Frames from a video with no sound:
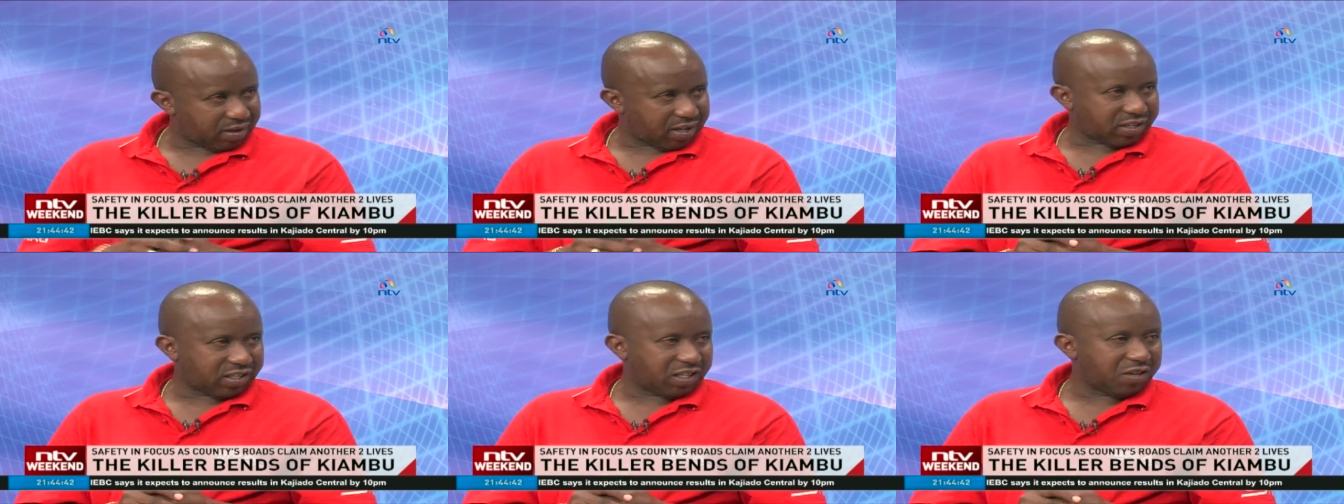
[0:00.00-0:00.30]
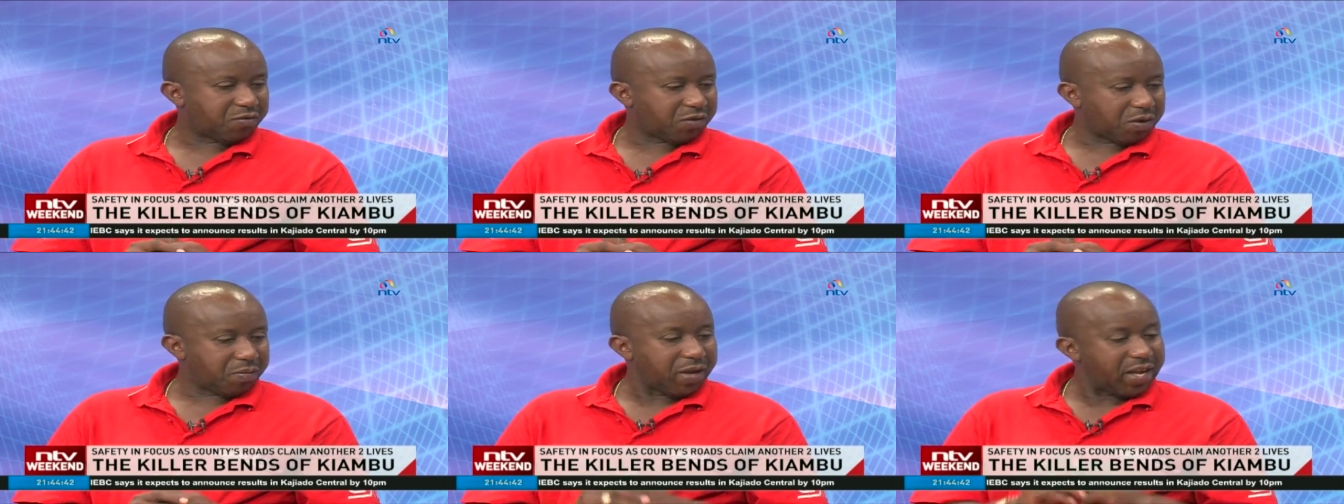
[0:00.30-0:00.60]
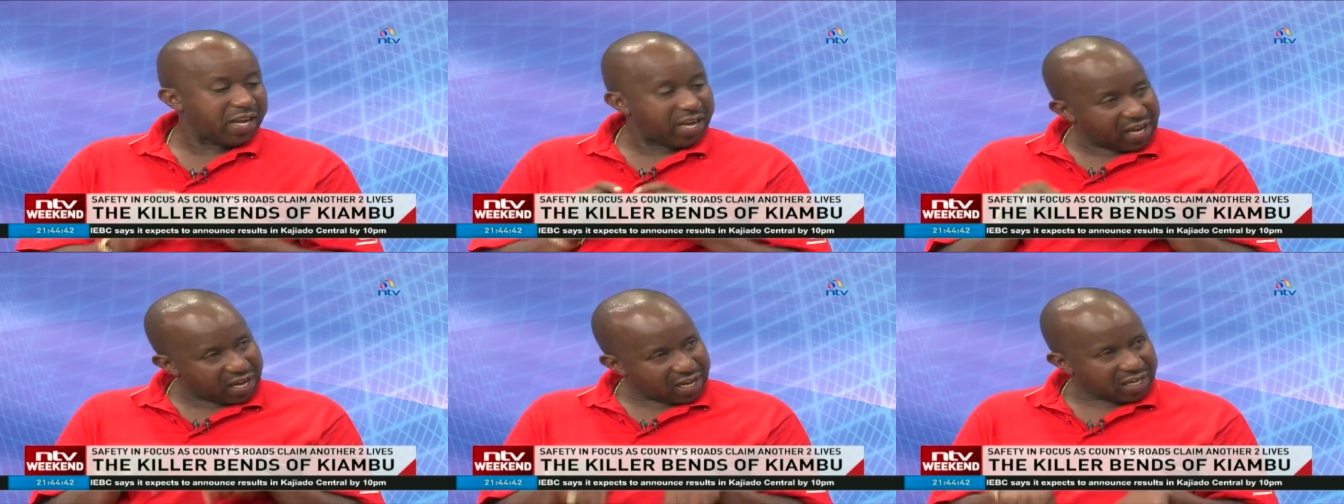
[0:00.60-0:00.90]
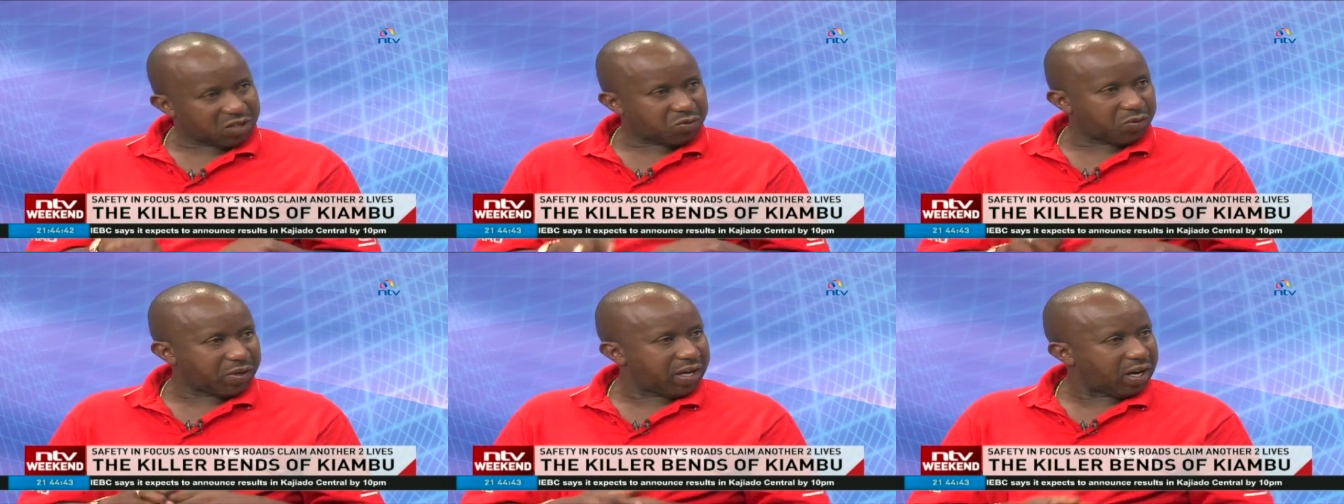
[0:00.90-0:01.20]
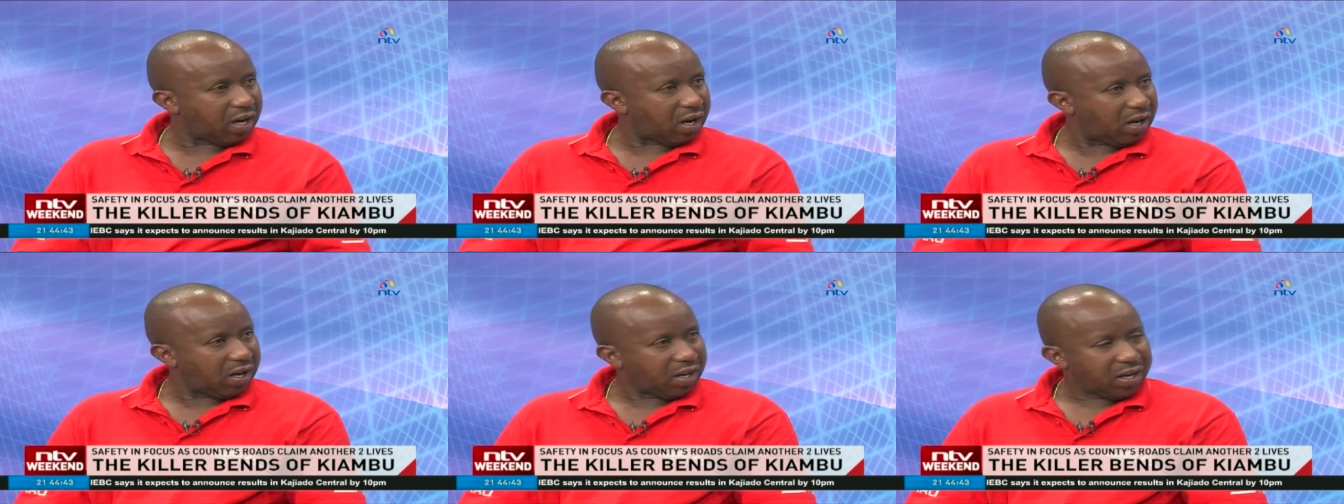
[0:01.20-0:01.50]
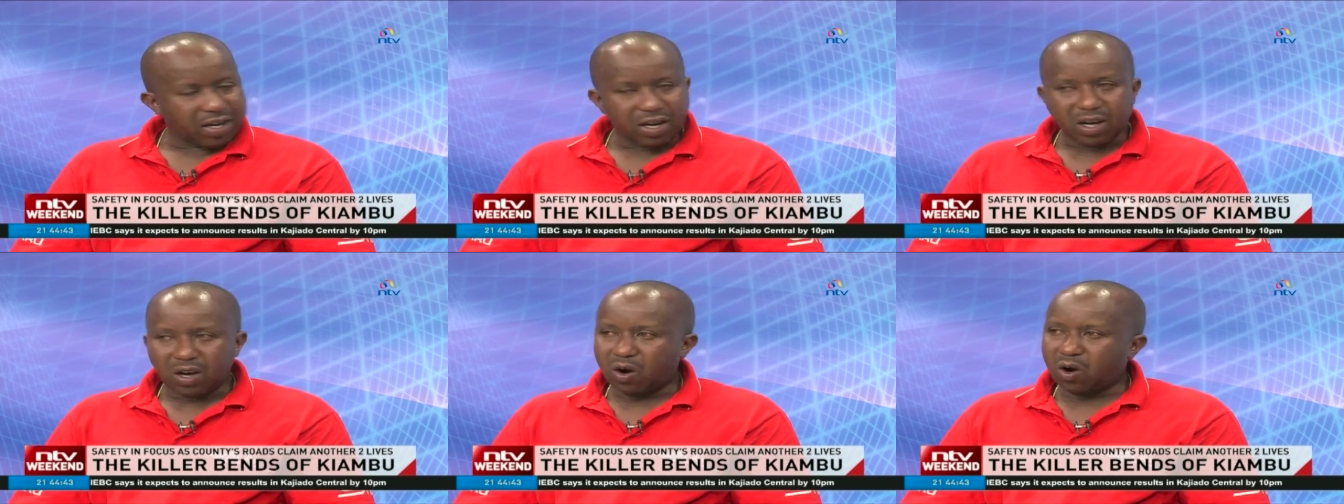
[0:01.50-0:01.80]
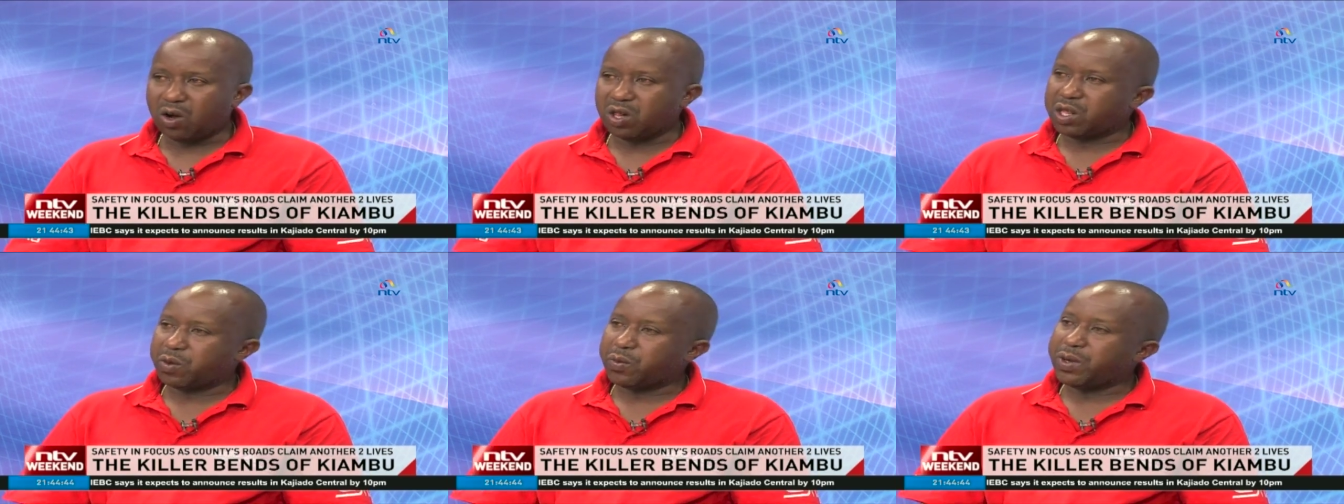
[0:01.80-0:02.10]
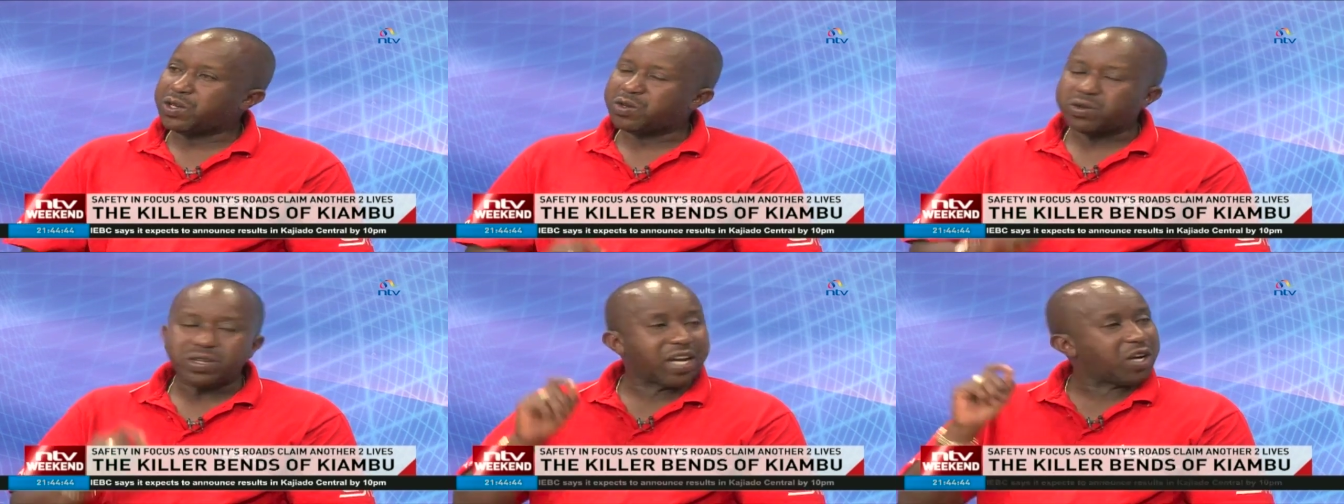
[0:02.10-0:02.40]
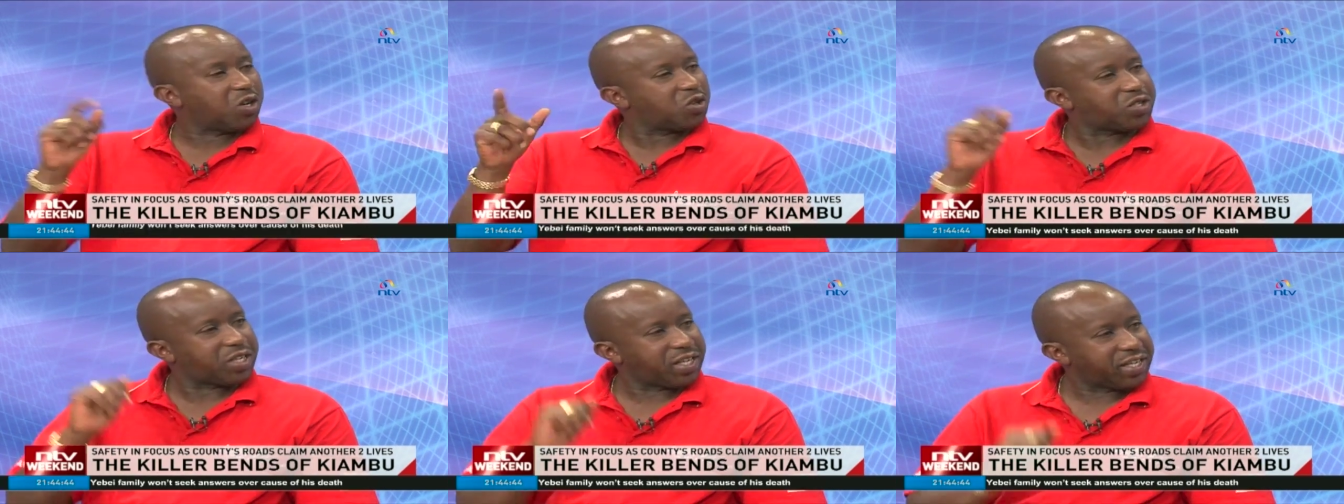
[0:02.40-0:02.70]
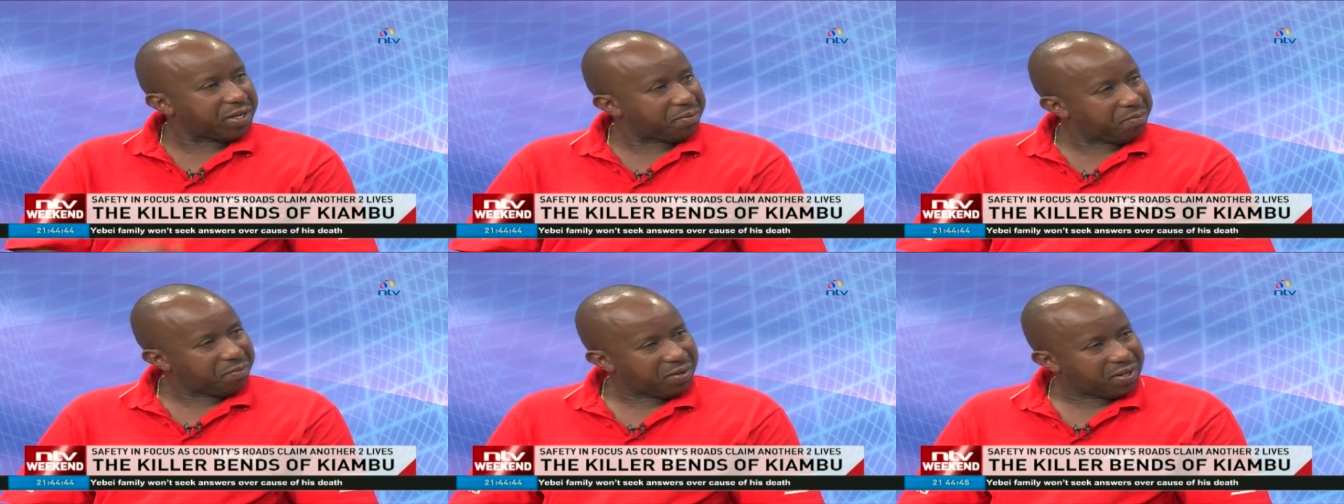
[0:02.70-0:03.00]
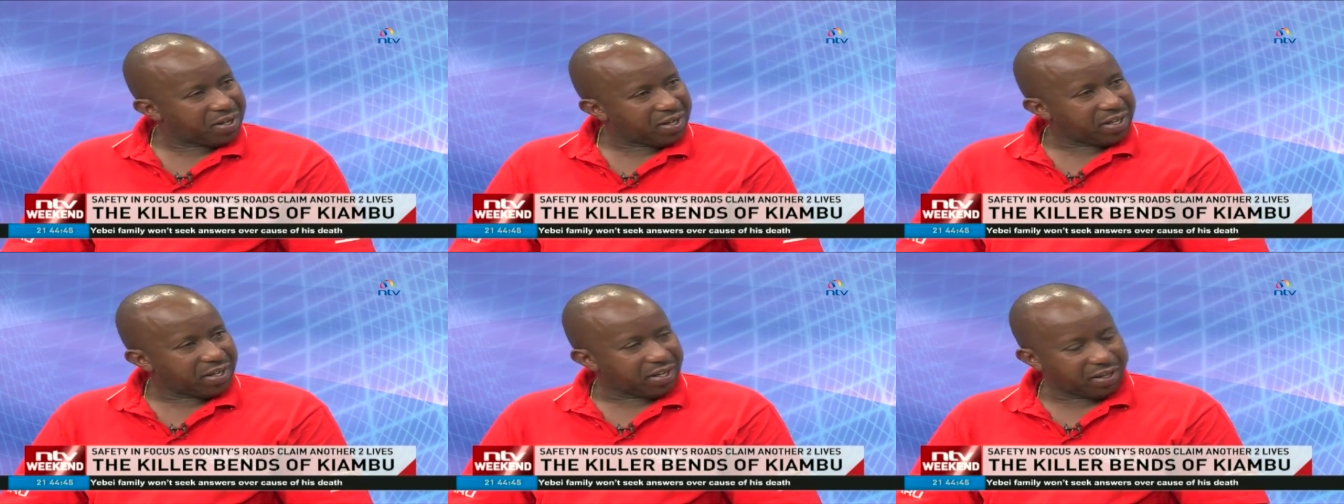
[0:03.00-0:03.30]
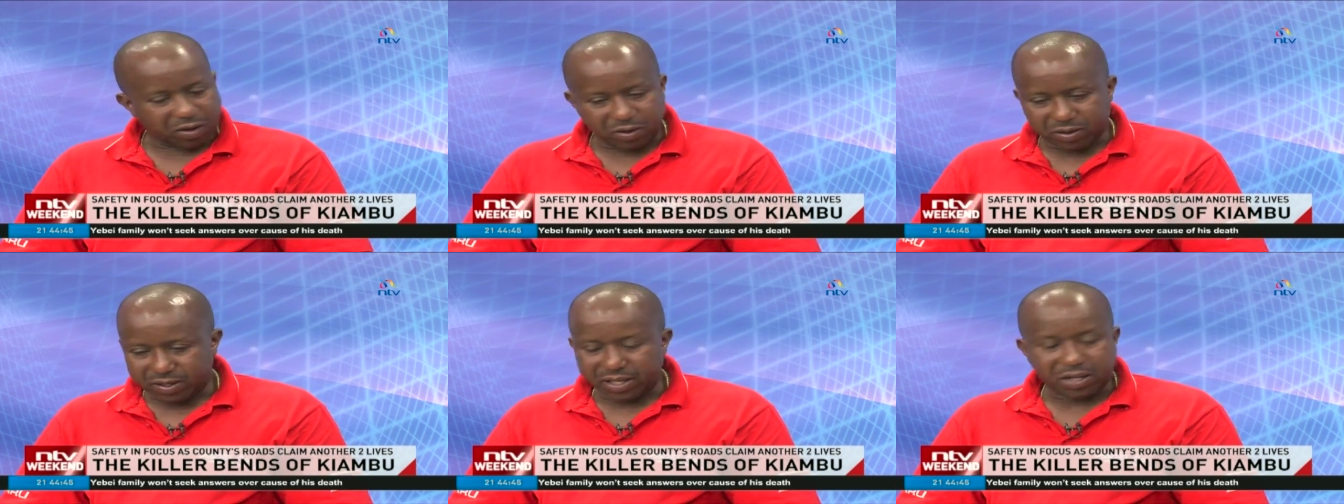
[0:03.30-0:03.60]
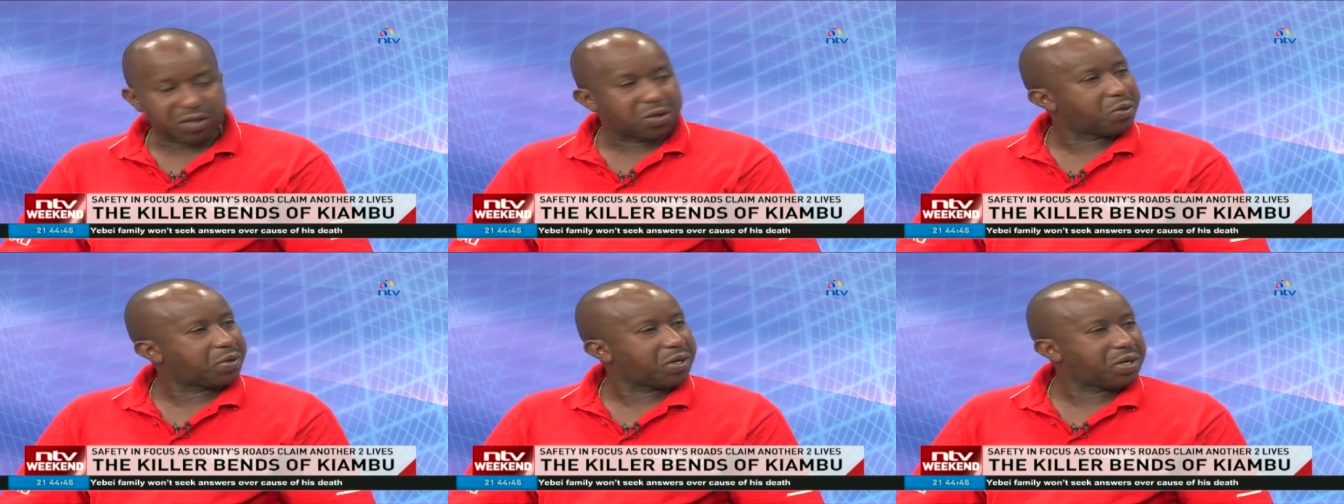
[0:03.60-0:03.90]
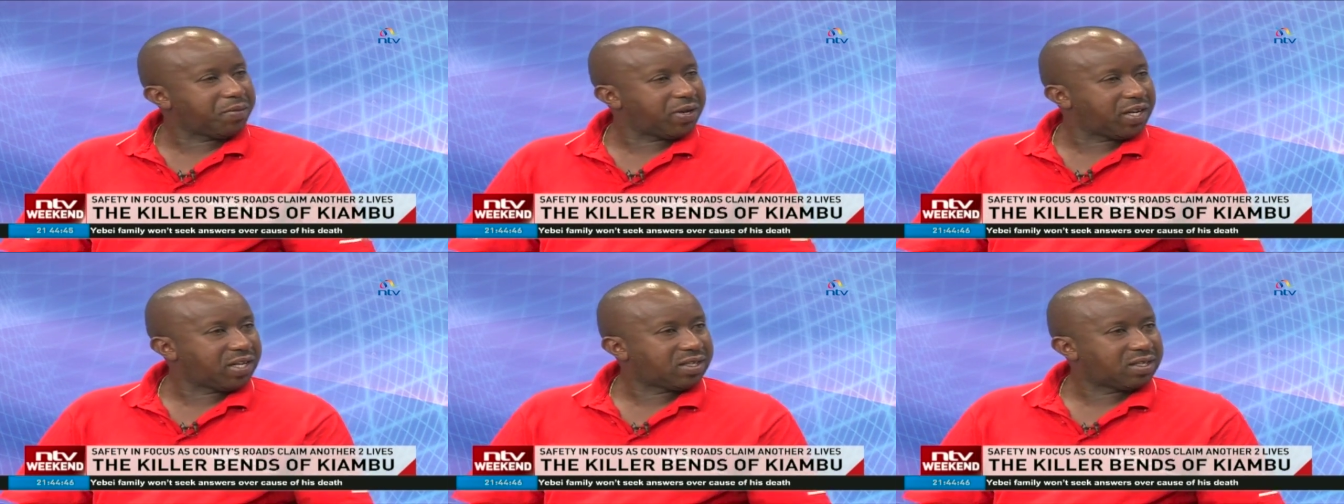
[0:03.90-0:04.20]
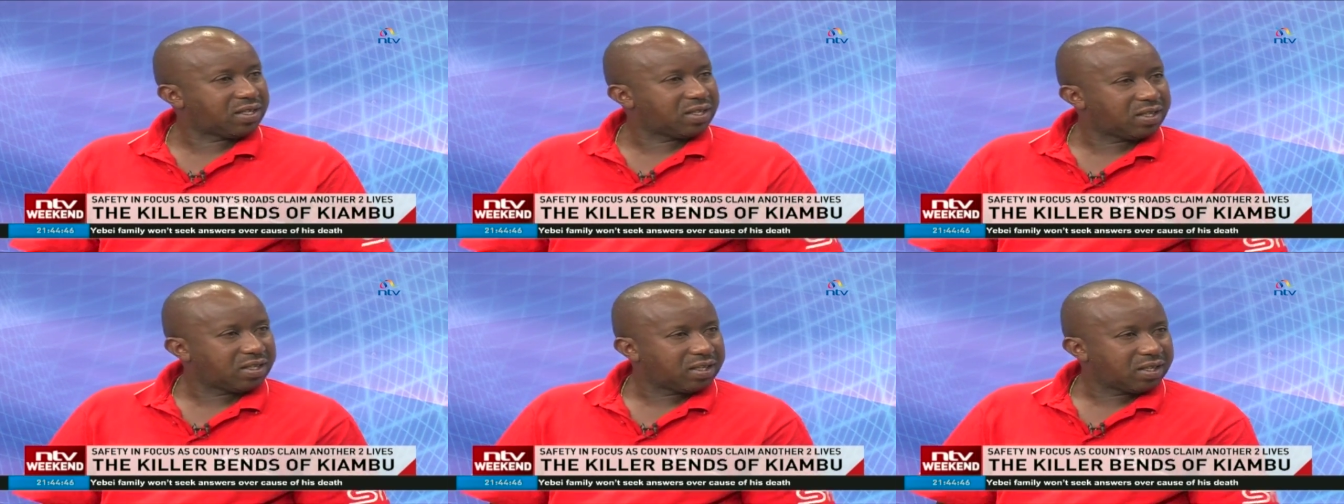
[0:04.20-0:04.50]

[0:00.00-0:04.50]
-hmm. as in from here as we are, yes. all the way to Nyayo Stadium. Mm -hmm. It will take you three minutes.